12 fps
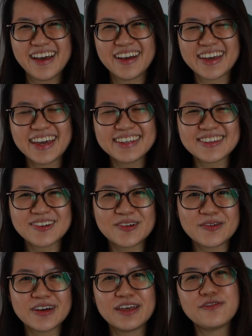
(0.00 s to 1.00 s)
Okay,
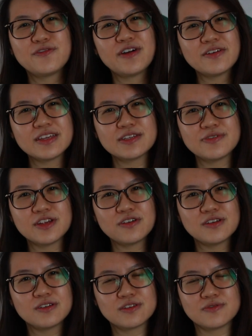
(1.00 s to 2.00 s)
so if you found this video
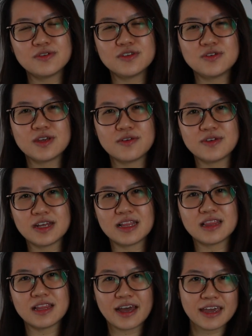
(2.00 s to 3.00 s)
useful, do give it a
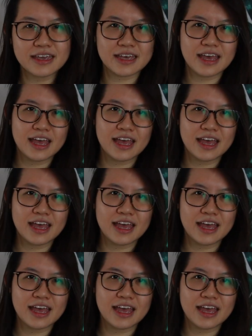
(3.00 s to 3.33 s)
like,